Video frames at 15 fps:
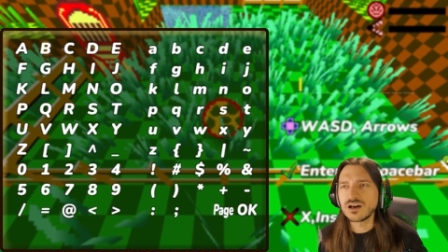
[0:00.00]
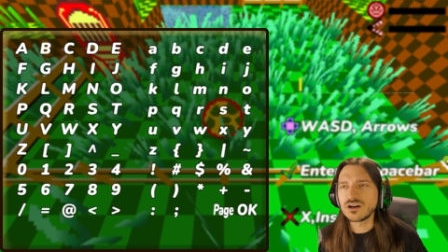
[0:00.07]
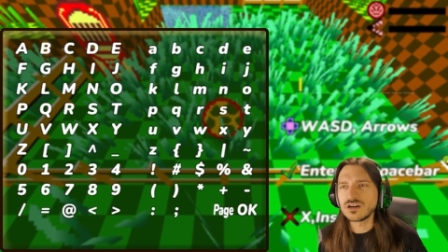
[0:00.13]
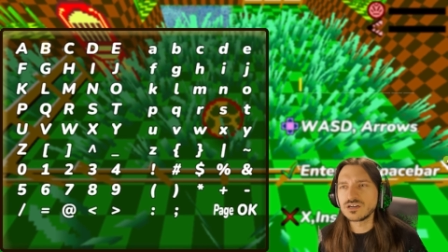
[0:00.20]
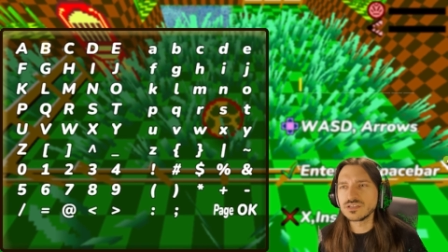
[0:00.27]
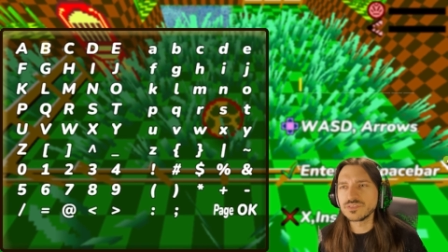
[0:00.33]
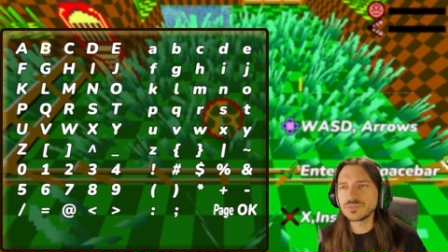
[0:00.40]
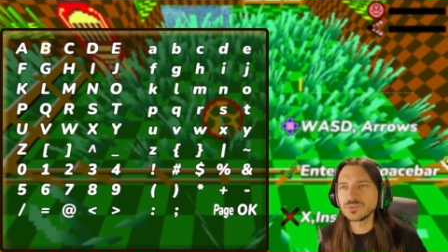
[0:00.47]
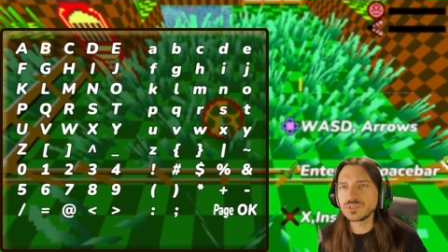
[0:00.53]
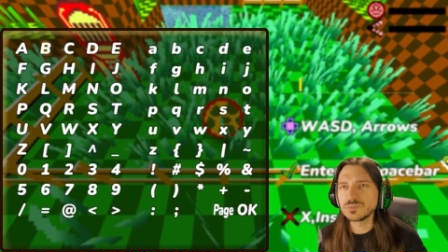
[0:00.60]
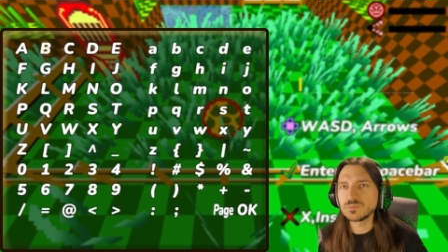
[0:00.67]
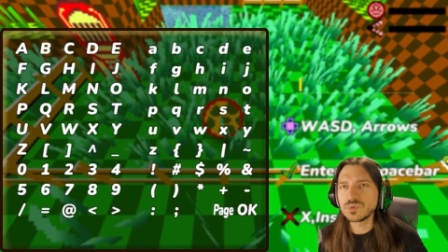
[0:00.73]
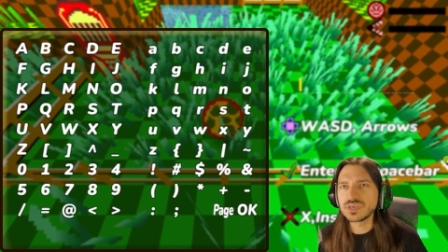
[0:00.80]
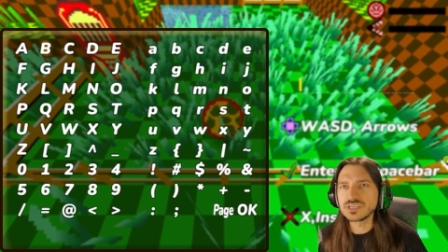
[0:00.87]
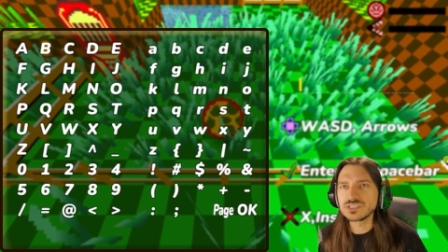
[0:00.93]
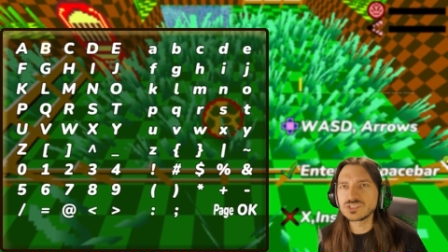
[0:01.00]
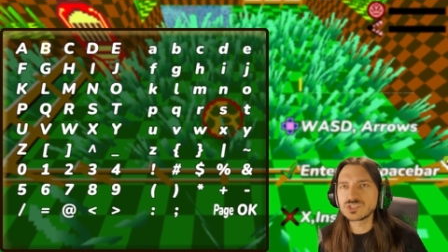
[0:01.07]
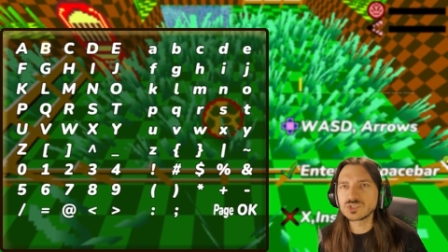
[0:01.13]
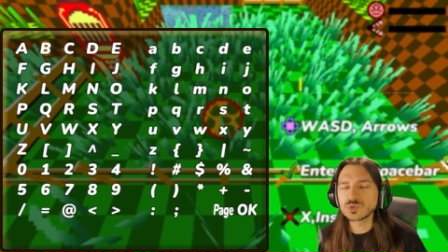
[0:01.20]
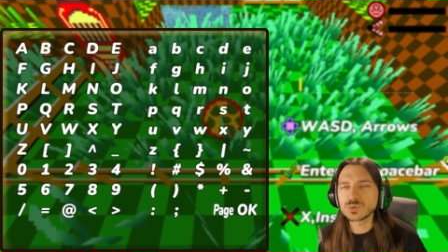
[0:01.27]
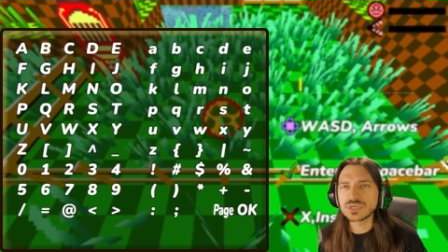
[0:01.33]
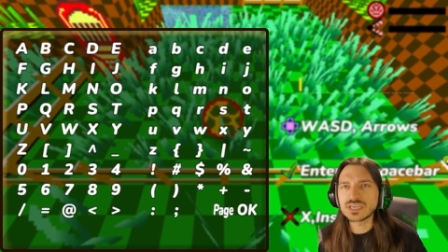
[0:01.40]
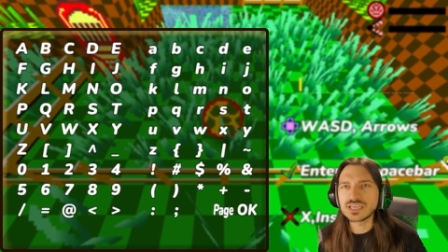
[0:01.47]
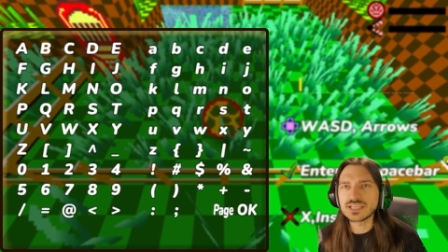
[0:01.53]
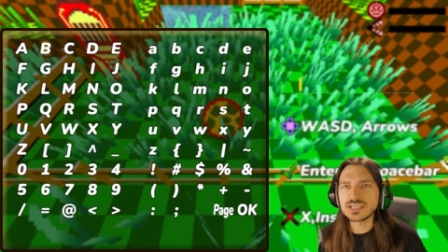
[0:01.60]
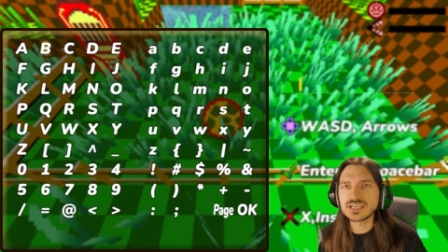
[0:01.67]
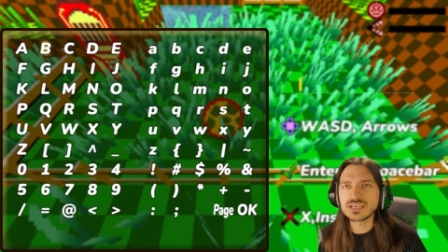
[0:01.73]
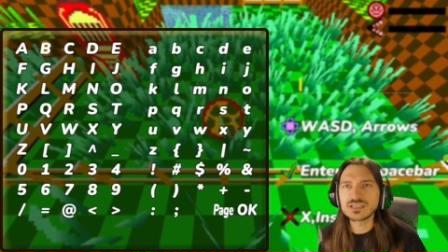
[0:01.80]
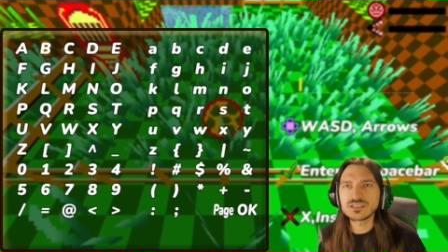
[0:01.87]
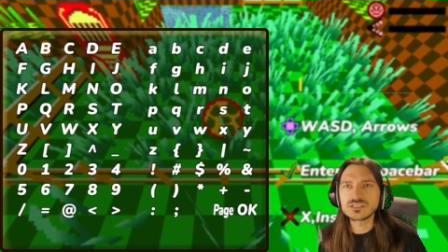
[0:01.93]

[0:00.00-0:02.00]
on the big screen